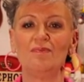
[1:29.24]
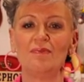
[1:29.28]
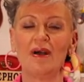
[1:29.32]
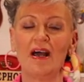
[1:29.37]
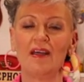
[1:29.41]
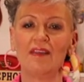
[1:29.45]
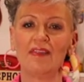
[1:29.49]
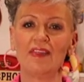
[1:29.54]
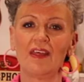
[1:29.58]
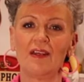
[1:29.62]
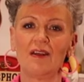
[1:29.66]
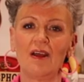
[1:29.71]

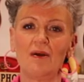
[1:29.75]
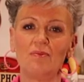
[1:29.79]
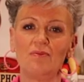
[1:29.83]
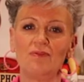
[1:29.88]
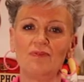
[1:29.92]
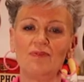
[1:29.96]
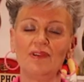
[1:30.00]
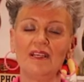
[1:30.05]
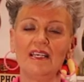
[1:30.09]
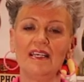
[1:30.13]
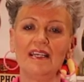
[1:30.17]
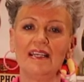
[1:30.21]
month, and
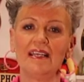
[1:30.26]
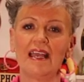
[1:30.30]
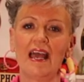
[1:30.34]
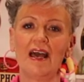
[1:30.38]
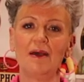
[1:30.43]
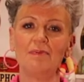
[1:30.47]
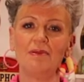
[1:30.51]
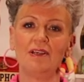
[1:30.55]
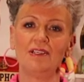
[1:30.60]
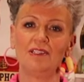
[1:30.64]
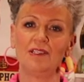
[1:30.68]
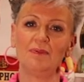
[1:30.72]
I'm really
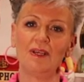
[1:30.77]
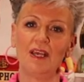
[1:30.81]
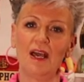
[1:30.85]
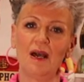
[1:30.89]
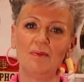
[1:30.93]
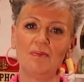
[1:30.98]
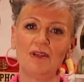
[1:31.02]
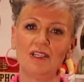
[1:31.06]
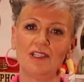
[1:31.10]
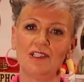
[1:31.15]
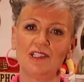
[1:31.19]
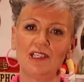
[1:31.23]
happy to be
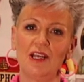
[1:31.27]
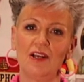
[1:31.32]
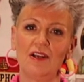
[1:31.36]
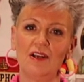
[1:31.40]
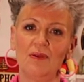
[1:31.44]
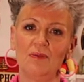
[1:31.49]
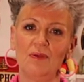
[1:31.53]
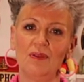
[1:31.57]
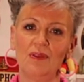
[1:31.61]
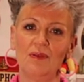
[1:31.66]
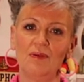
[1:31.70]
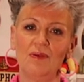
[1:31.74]
able to share
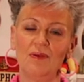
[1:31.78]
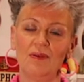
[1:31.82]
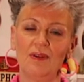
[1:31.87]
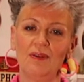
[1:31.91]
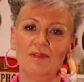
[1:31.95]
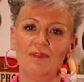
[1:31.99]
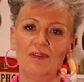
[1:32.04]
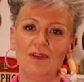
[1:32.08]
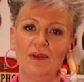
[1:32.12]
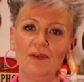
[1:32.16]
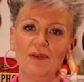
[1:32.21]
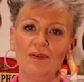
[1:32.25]
it with all
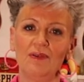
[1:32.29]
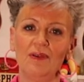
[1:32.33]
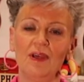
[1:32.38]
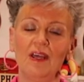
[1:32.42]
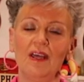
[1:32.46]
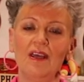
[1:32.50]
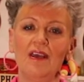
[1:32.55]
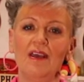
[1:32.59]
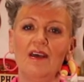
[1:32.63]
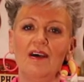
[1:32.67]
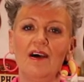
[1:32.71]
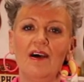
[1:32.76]
of you.
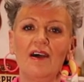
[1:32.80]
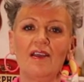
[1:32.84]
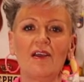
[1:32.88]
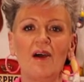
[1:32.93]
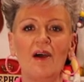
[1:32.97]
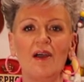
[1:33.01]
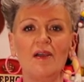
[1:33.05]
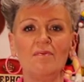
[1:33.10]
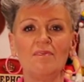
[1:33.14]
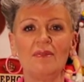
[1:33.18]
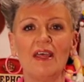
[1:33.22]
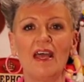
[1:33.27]
I
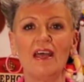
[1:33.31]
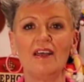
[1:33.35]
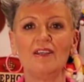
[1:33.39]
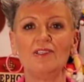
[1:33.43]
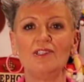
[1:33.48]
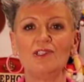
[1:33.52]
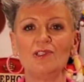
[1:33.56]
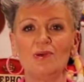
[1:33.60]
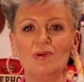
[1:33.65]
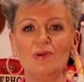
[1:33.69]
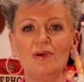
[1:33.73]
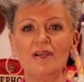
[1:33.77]
hope that
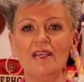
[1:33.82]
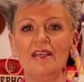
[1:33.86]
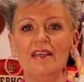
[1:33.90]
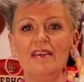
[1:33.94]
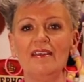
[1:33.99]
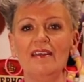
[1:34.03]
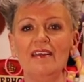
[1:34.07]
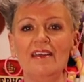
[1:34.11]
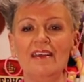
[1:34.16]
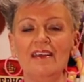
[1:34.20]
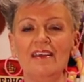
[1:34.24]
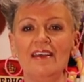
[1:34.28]

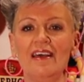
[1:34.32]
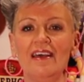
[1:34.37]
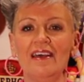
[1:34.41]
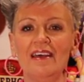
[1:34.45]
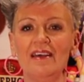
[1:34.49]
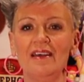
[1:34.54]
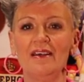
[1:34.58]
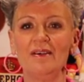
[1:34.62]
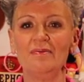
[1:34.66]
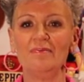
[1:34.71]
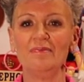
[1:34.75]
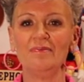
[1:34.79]
joy
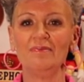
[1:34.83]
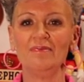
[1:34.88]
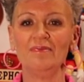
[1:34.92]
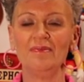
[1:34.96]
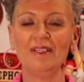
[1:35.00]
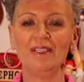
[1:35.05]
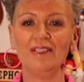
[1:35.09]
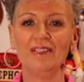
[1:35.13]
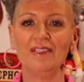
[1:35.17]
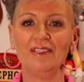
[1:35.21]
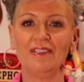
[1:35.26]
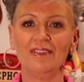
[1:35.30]

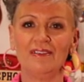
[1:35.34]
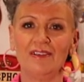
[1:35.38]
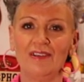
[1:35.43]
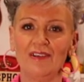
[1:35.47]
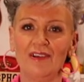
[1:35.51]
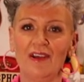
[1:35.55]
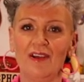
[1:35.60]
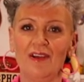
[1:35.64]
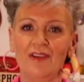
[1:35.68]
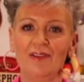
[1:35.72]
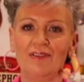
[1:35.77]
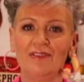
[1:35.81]
you
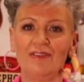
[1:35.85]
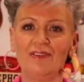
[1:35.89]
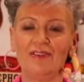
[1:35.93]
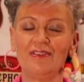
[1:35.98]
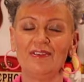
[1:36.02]
know,